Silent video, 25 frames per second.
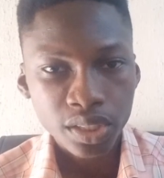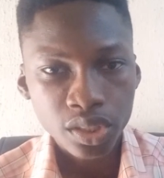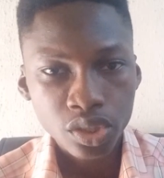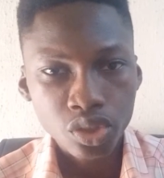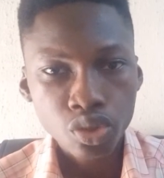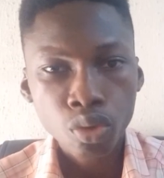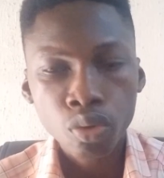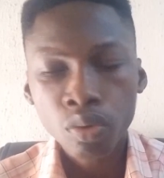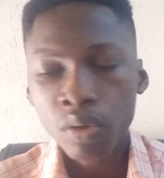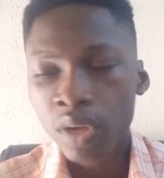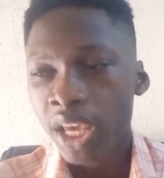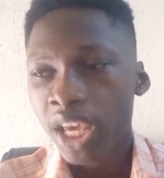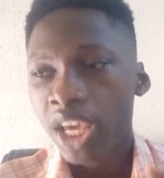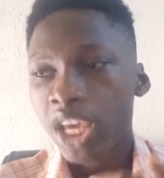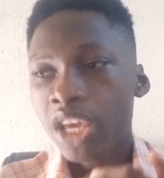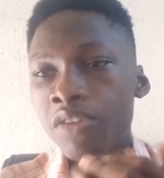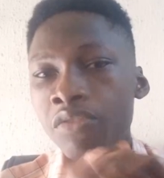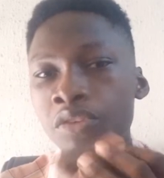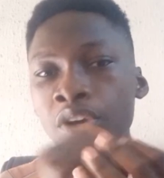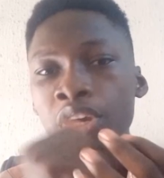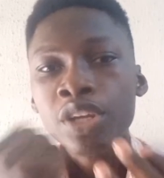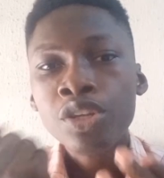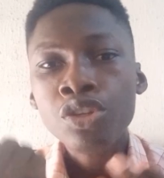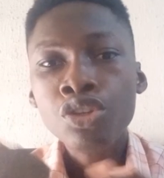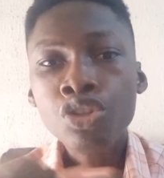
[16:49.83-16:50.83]
So if
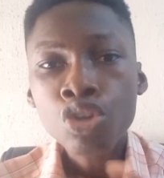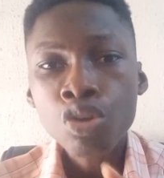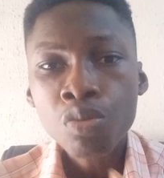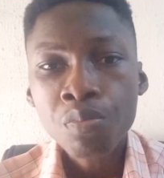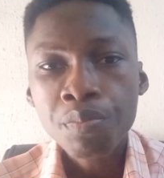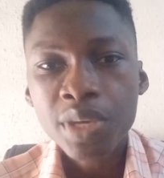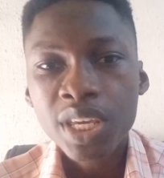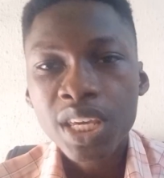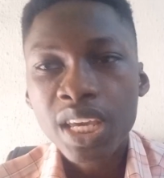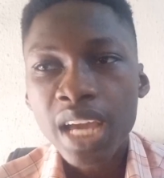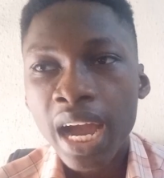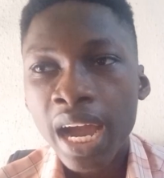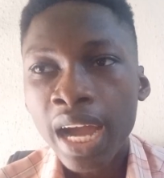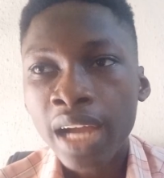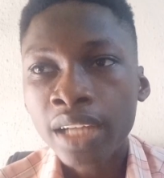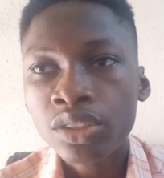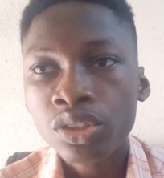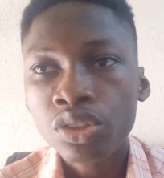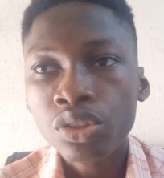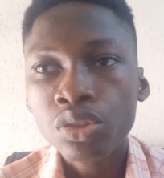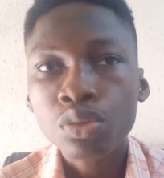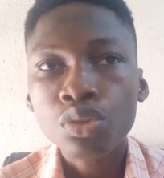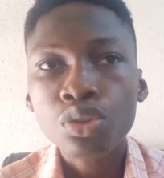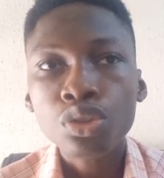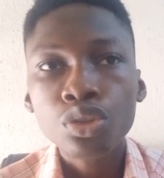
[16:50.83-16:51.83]
you're a newbie and
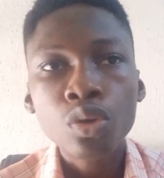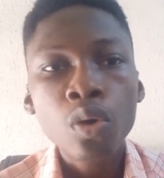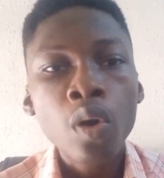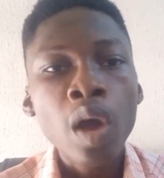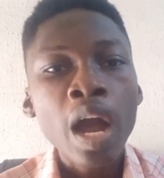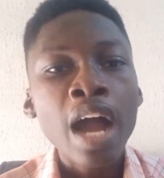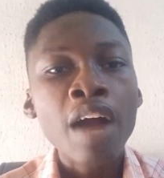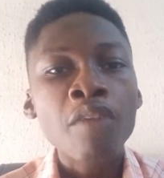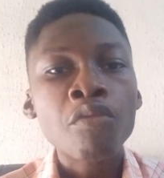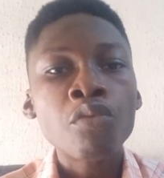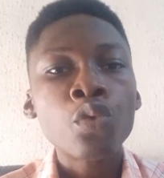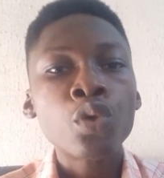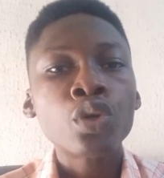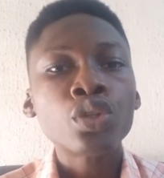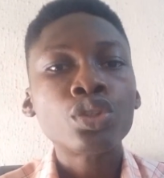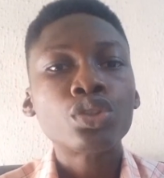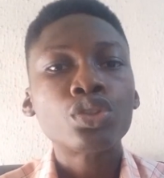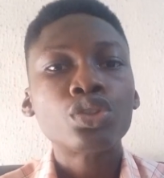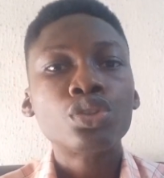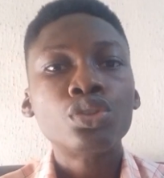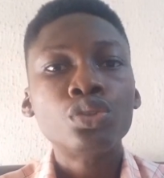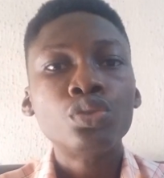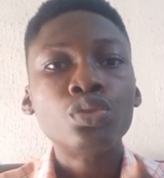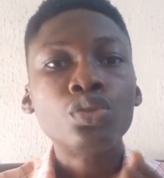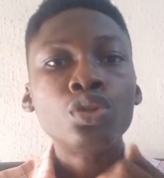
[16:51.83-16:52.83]
you don't have what
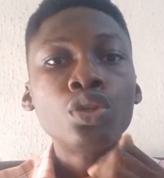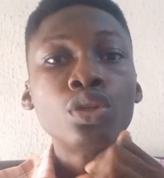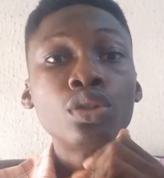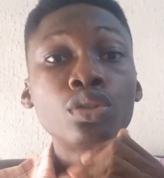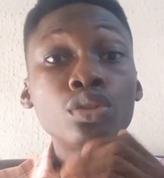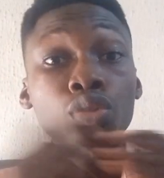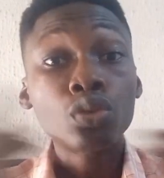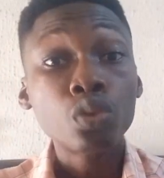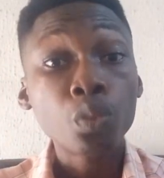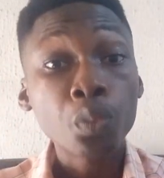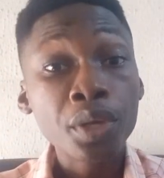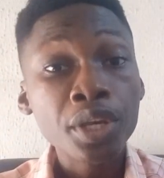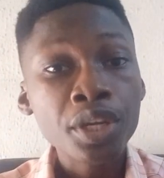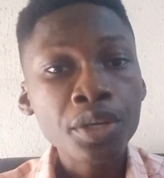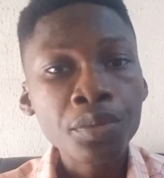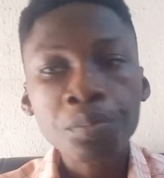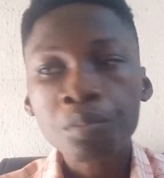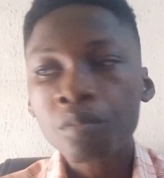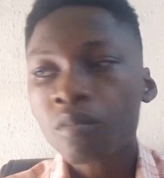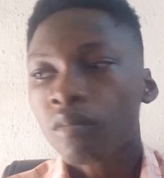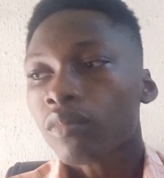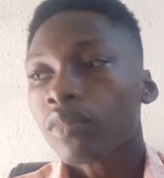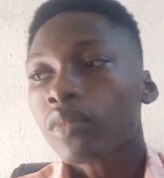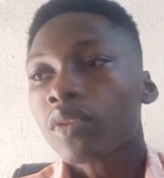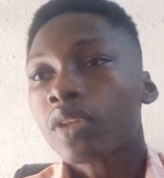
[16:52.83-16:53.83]
you're doing
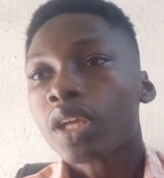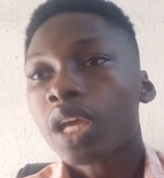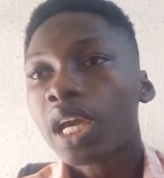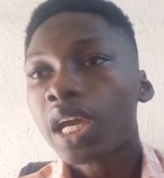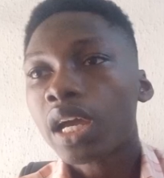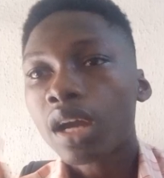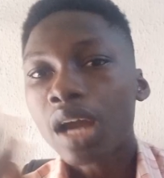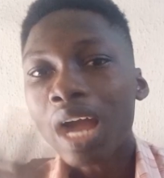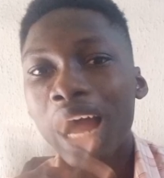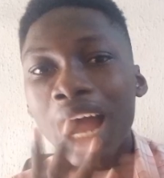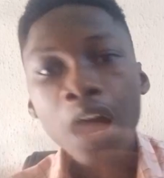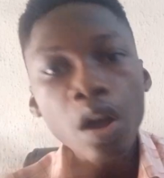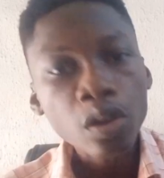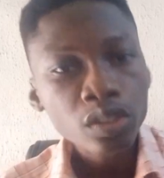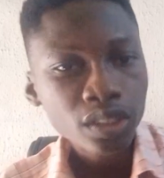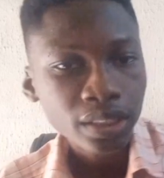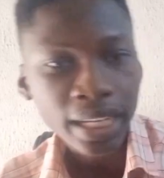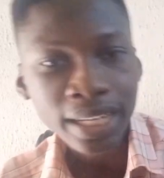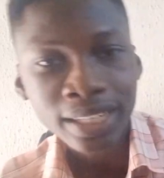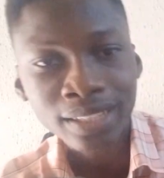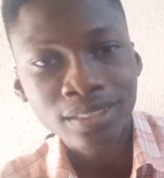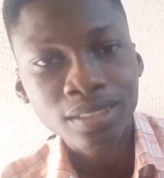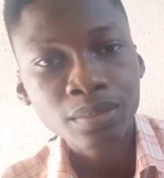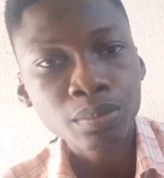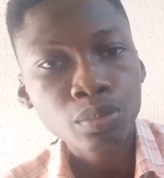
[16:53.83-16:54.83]
outside
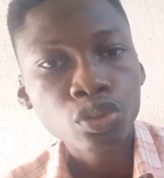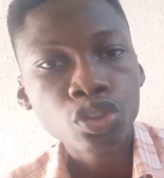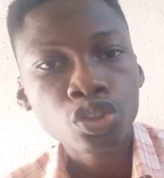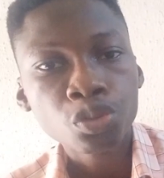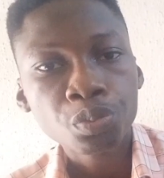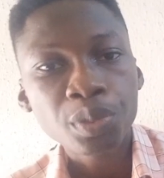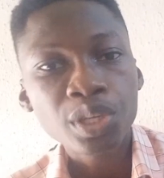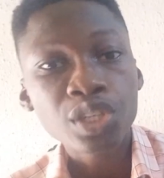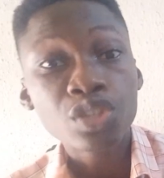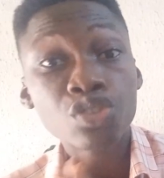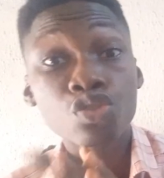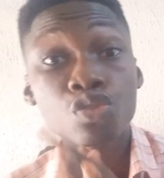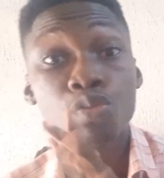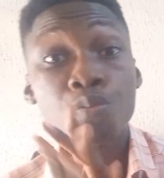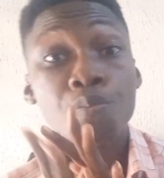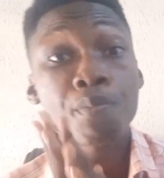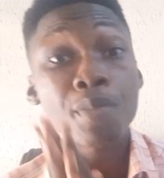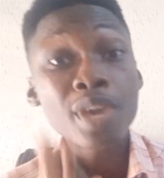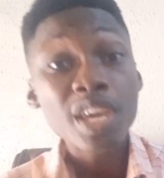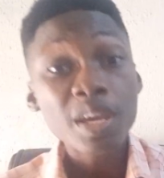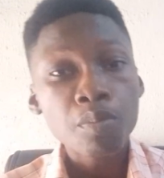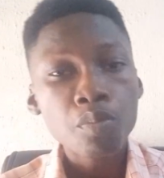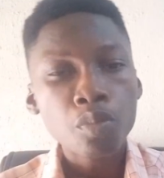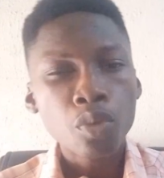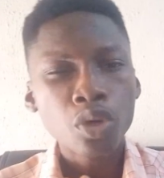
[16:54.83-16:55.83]
the crypto space to
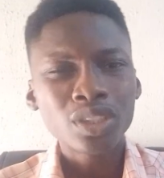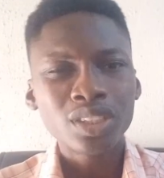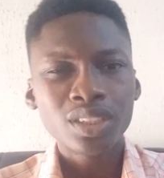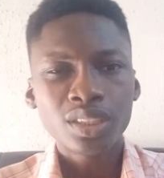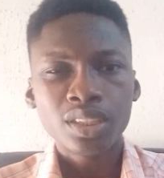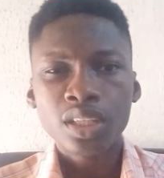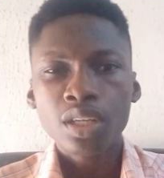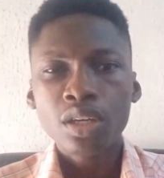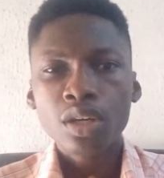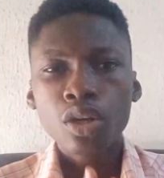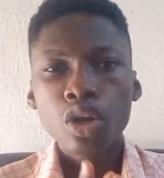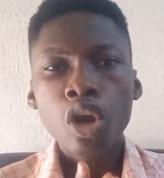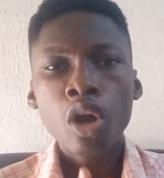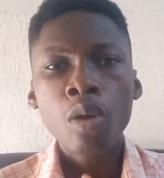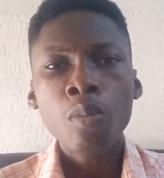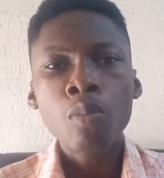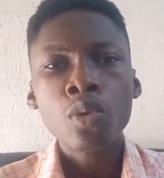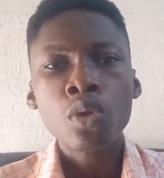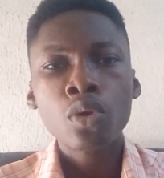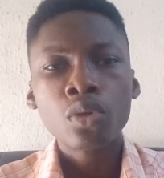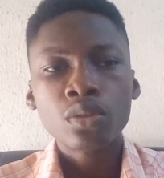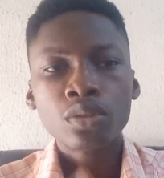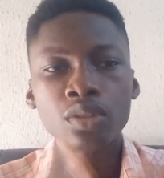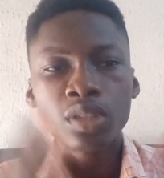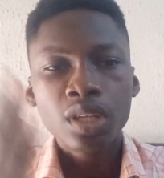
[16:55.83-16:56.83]
make money, come
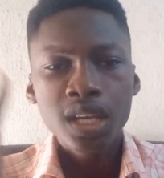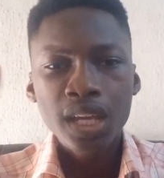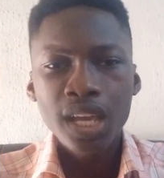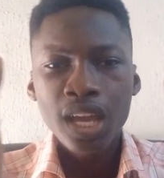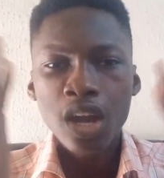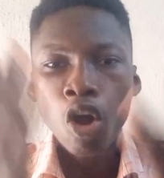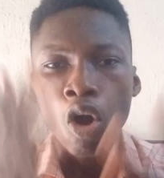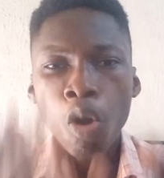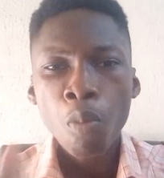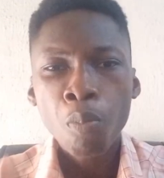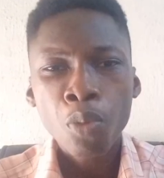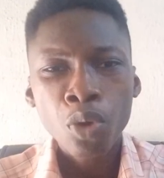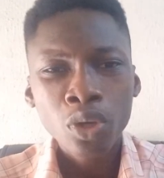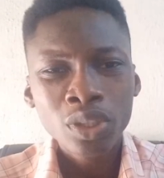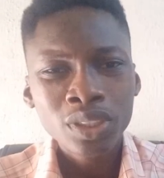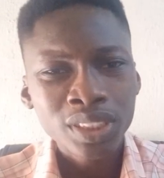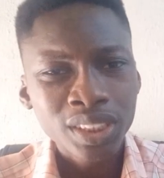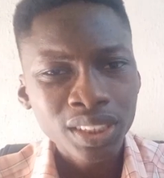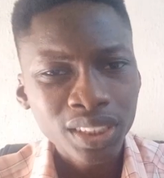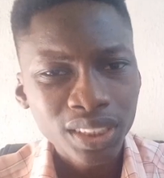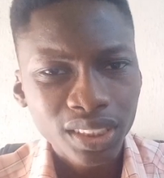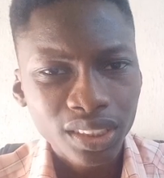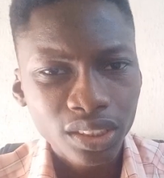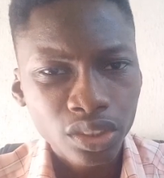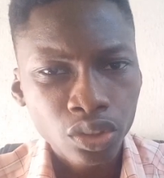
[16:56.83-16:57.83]
on, hop on
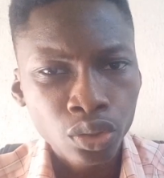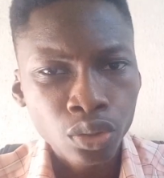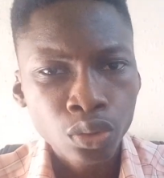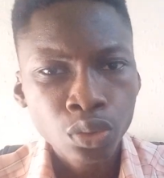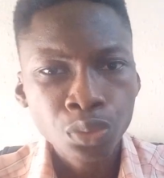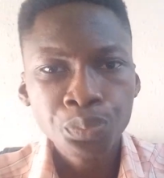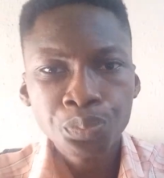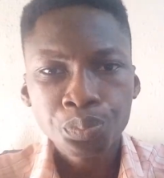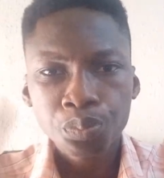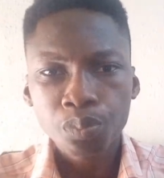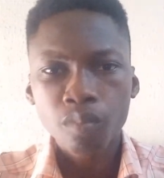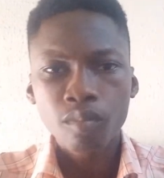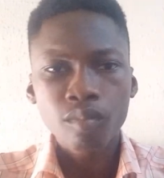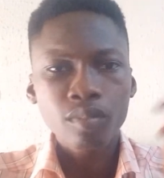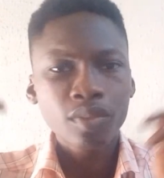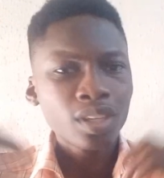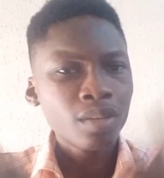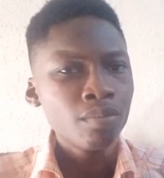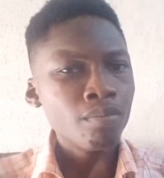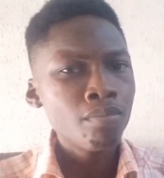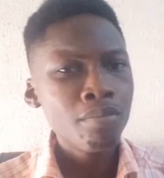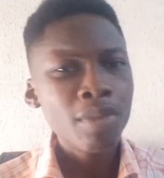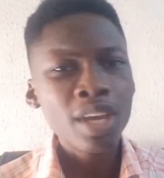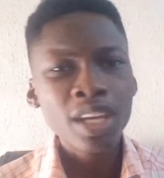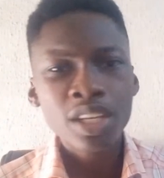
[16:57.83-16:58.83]
this.
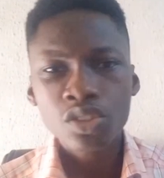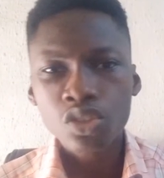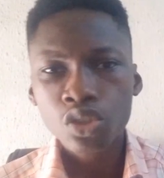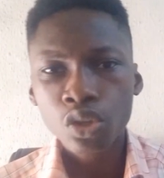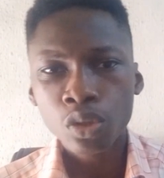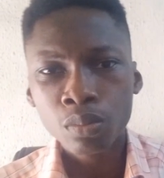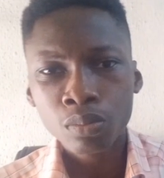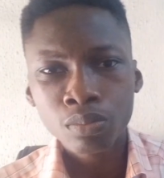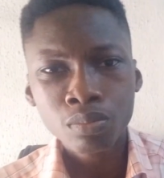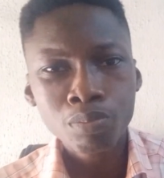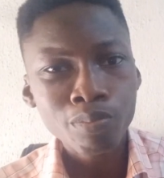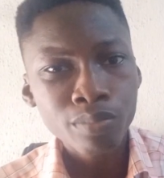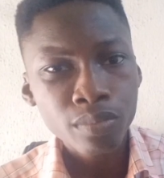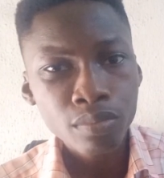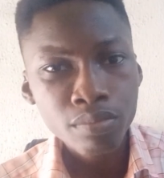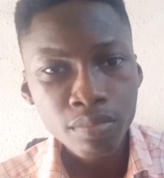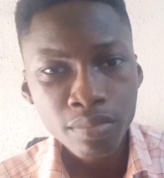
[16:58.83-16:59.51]
Make some